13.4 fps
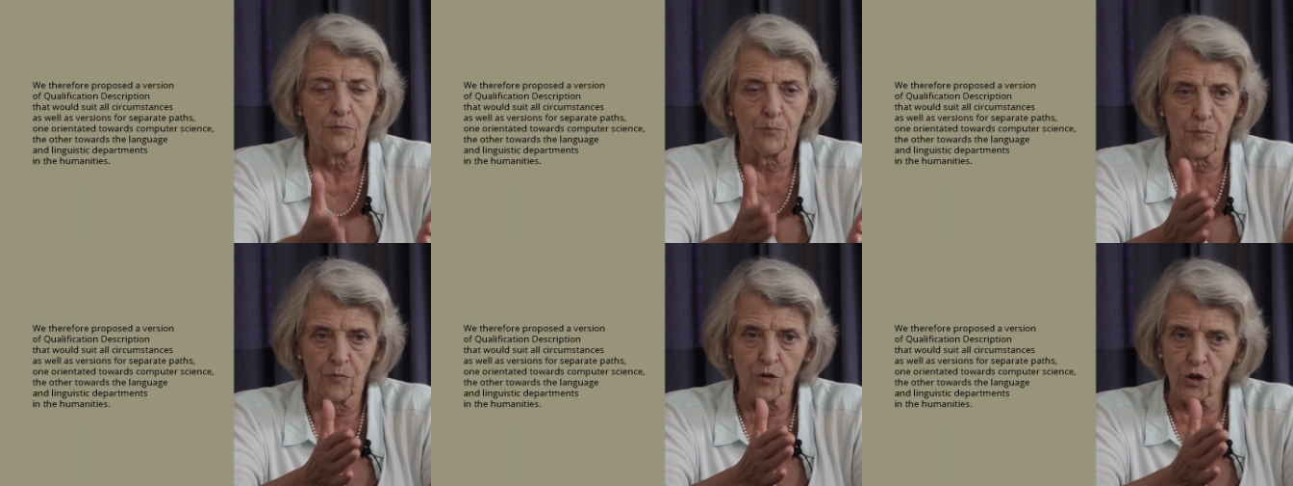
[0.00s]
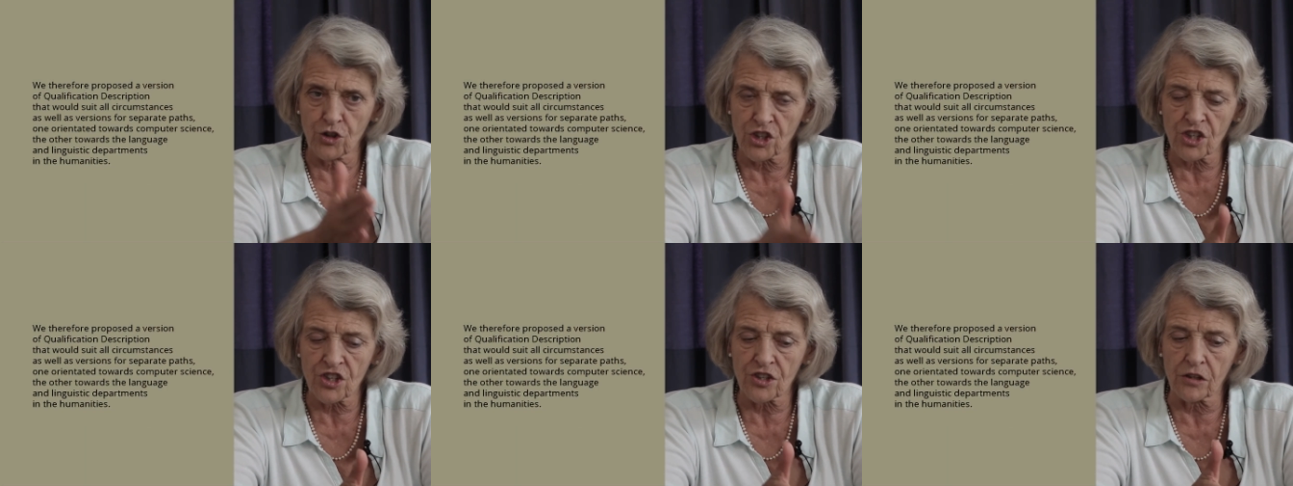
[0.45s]
not
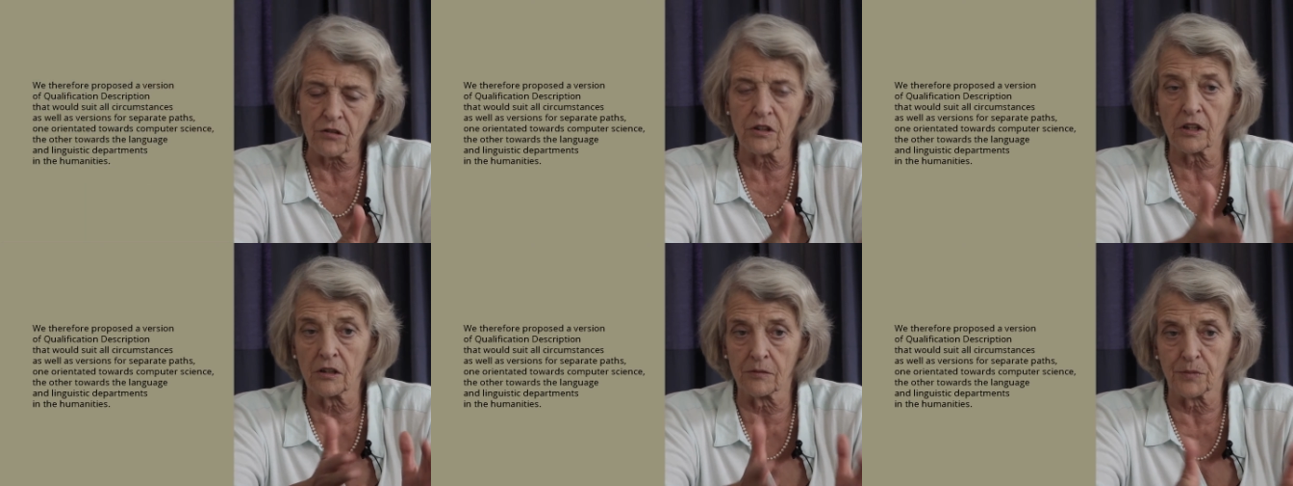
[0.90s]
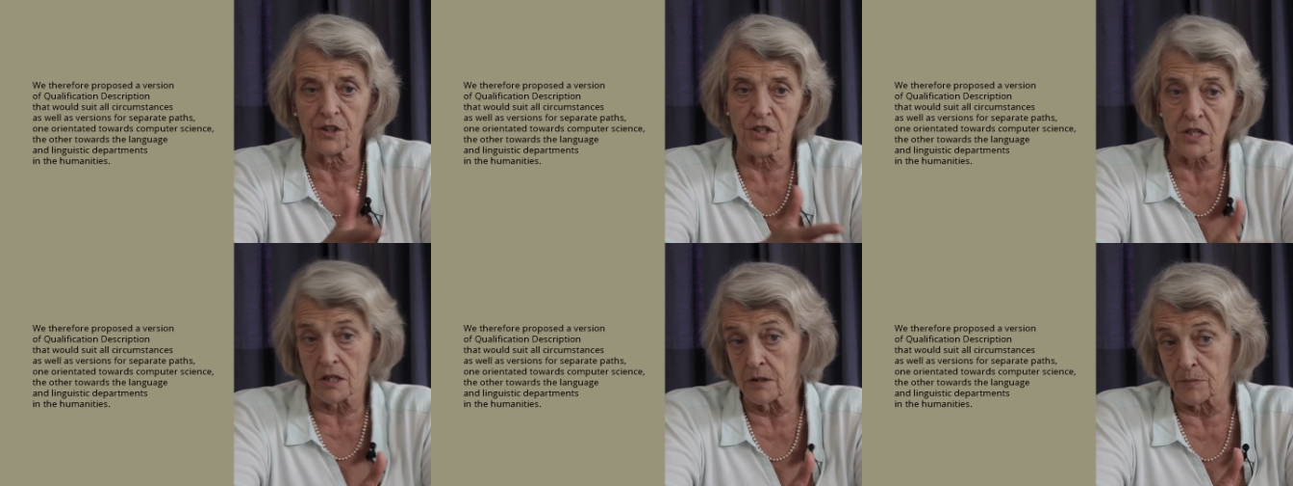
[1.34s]
just the curriculum, but the
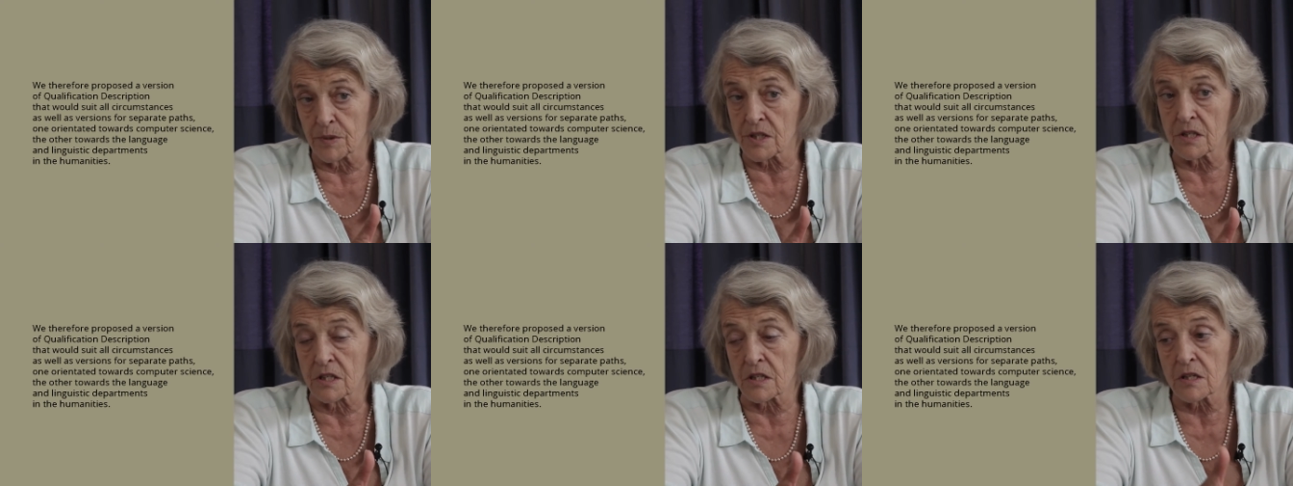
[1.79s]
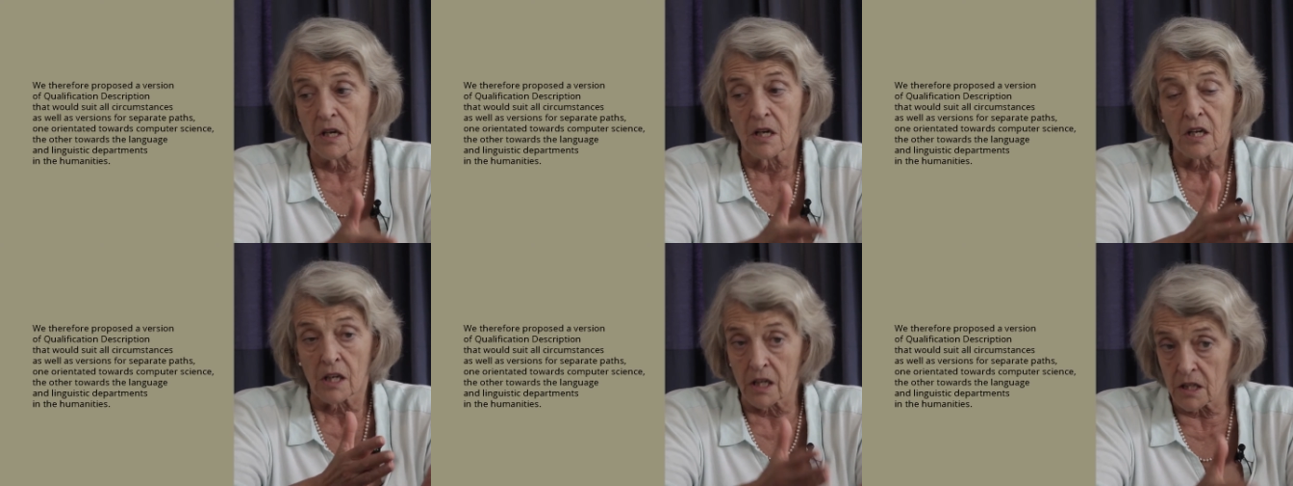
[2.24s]
syllabuses
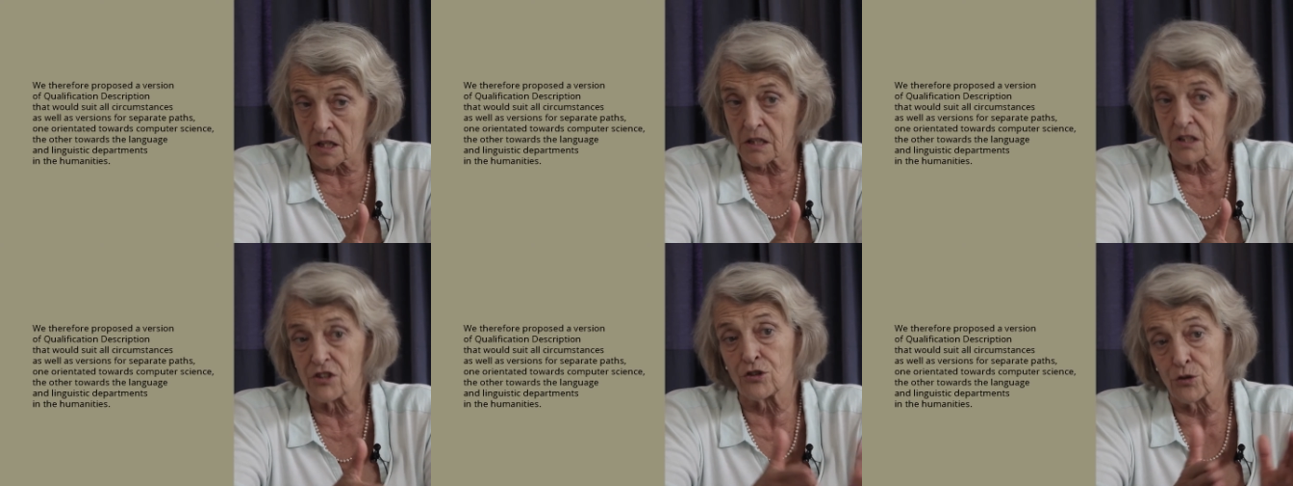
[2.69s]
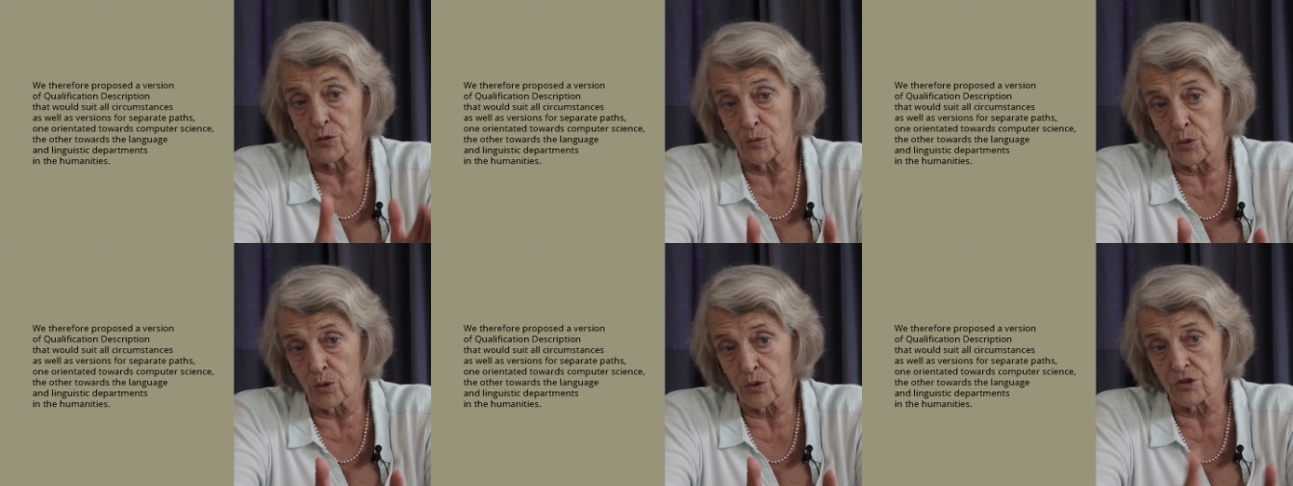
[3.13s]
geared
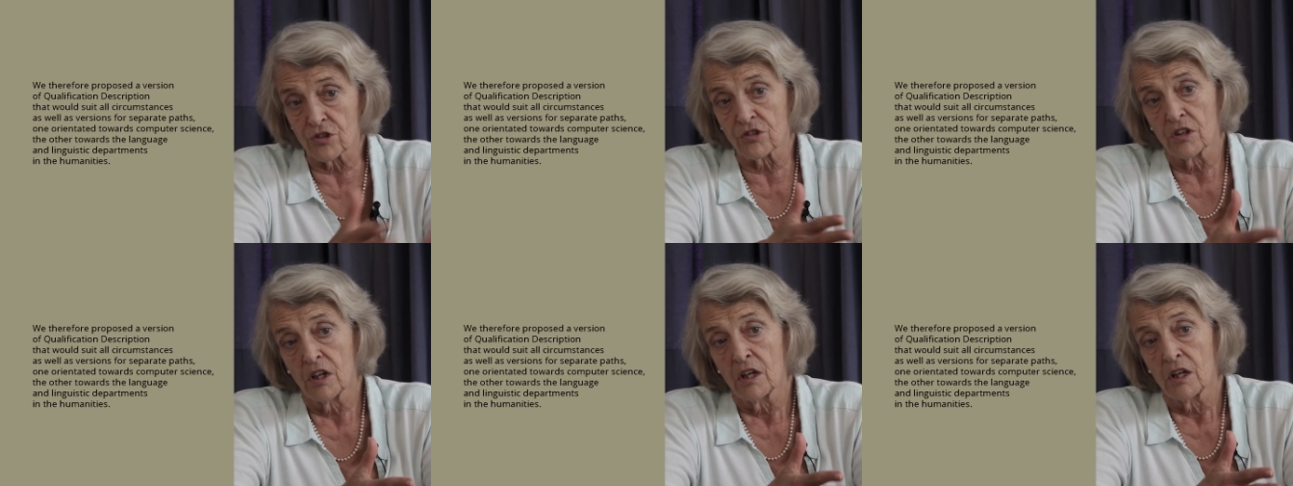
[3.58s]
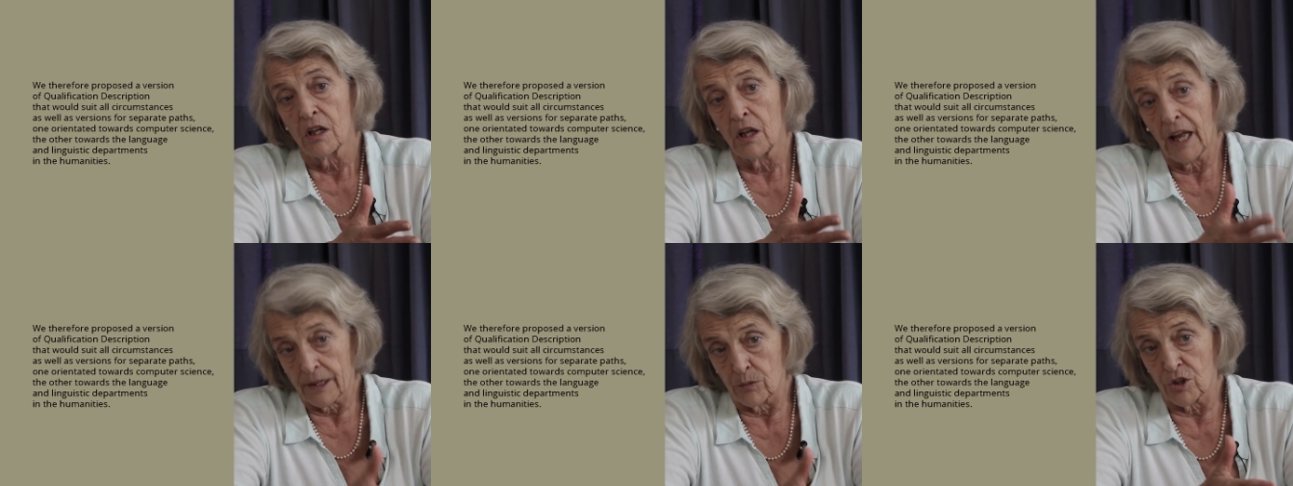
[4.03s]
towards
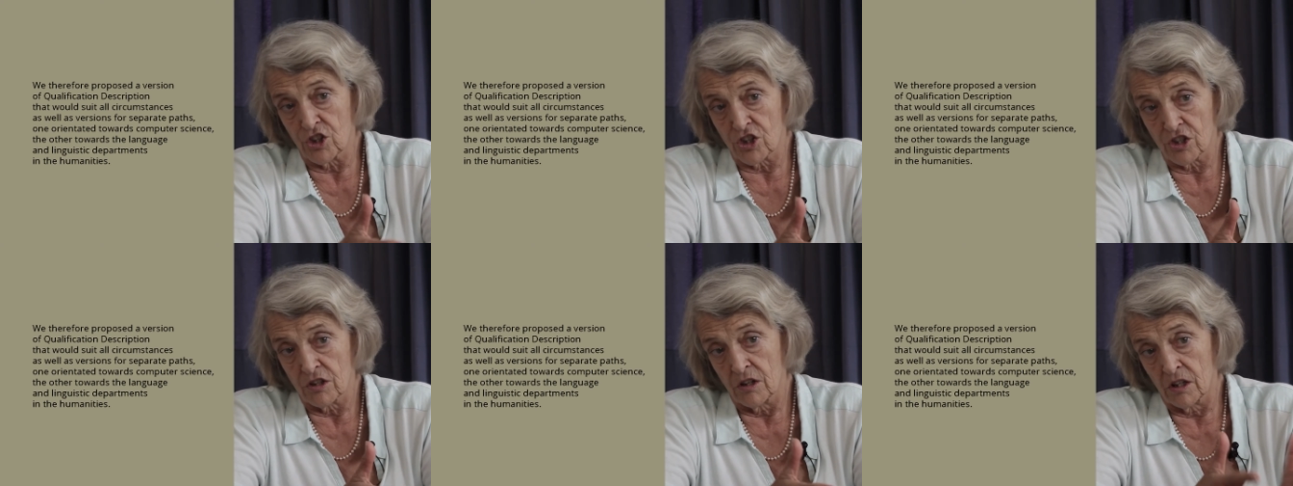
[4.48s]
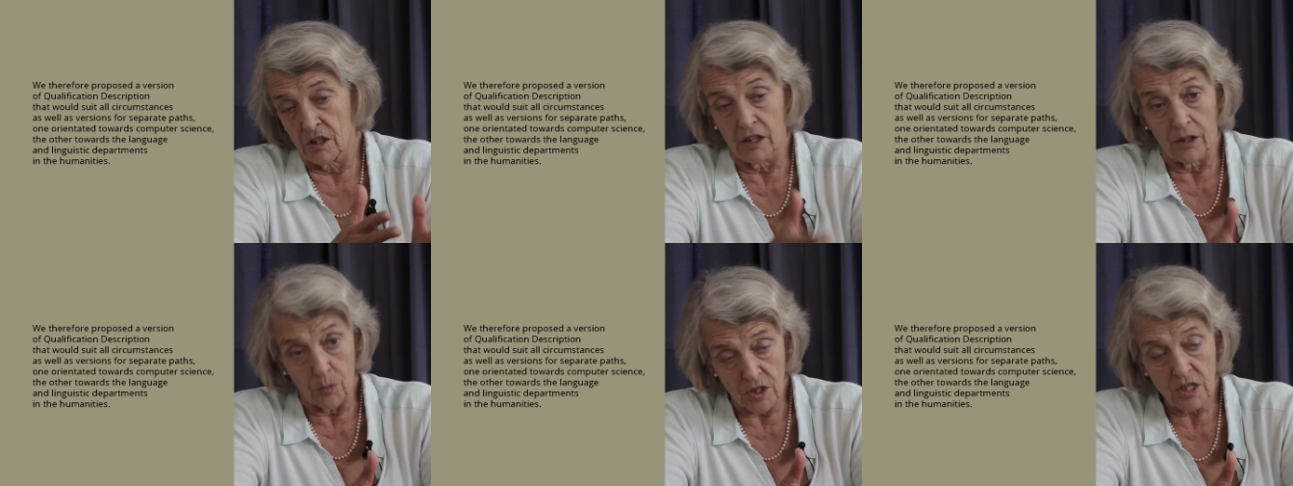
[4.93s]
language and
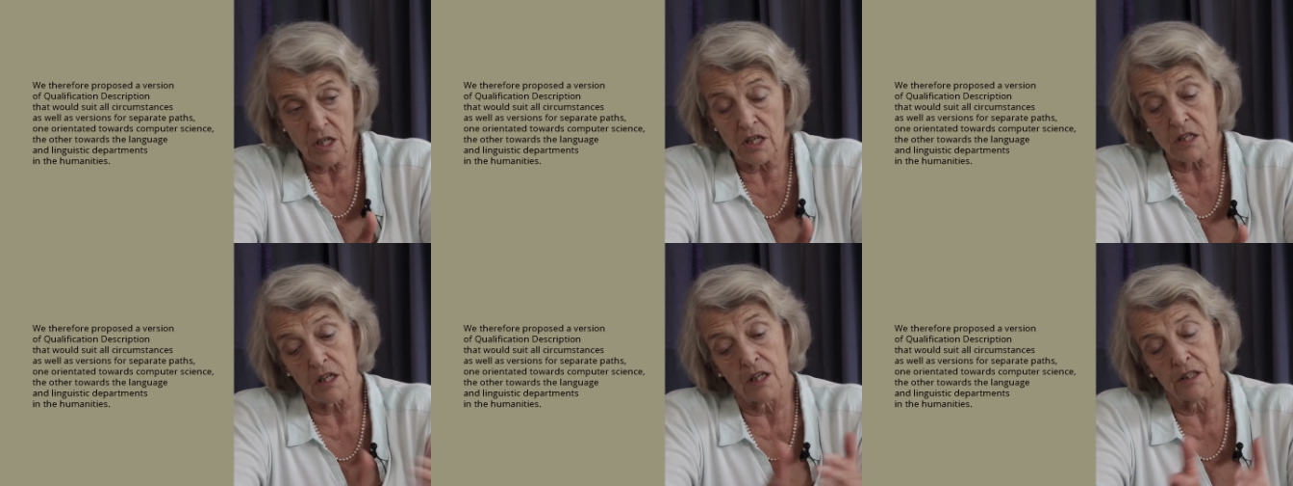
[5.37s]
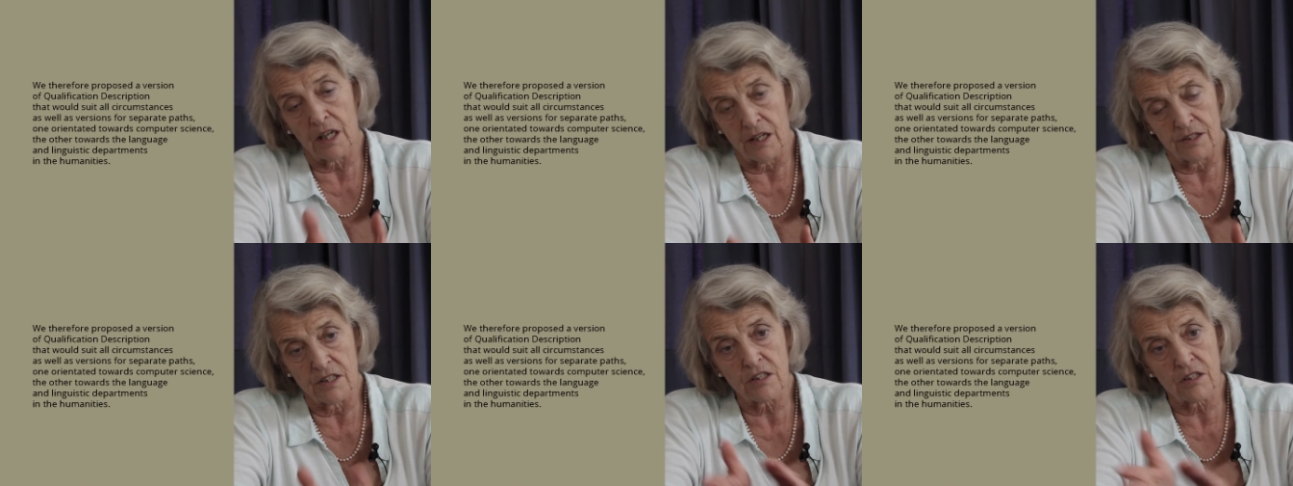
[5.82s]
linguistics, and the
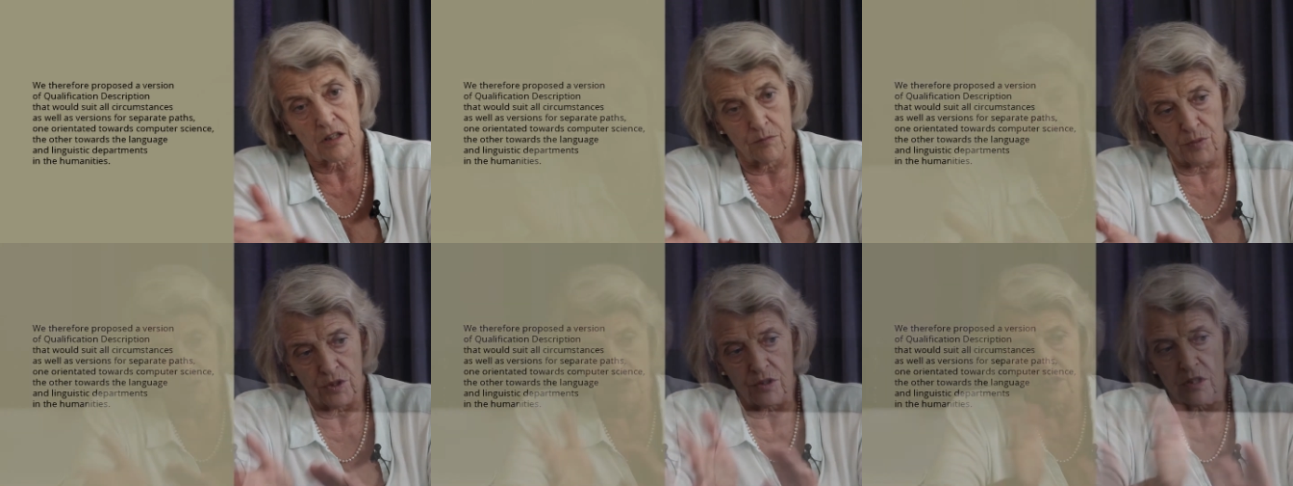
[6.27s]
others to computer